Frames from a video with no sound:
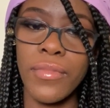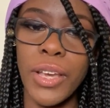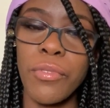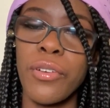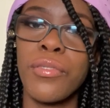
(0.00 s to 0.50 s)

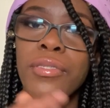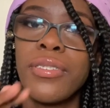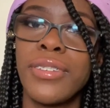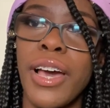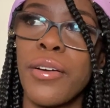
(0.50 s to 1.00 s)
well,
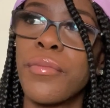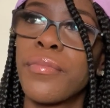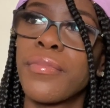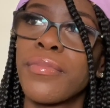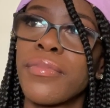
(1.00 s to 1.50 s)
no,
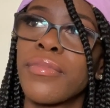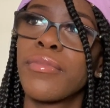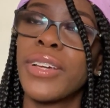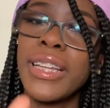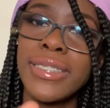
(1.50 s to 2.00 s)

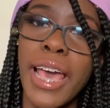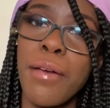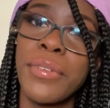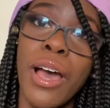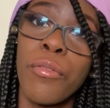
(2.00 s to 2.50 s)
when this
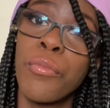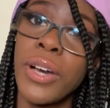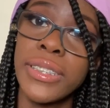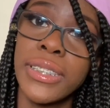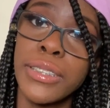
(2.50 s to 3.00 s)
happened I
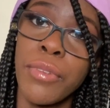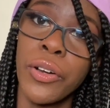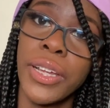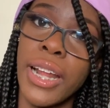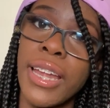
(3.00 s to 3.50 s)
wasn't
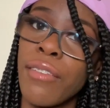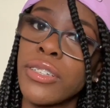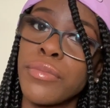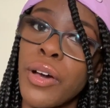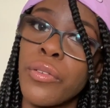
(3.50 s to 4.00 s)
smoking. I never
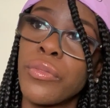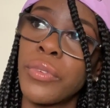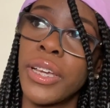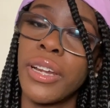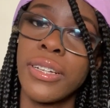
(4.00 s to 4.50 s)
smoked
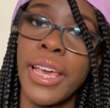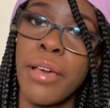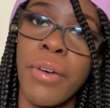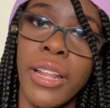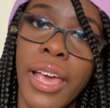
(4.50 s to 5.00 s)
weed a day
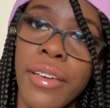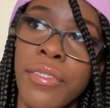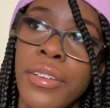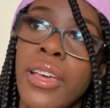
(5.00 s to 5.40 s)
in my life.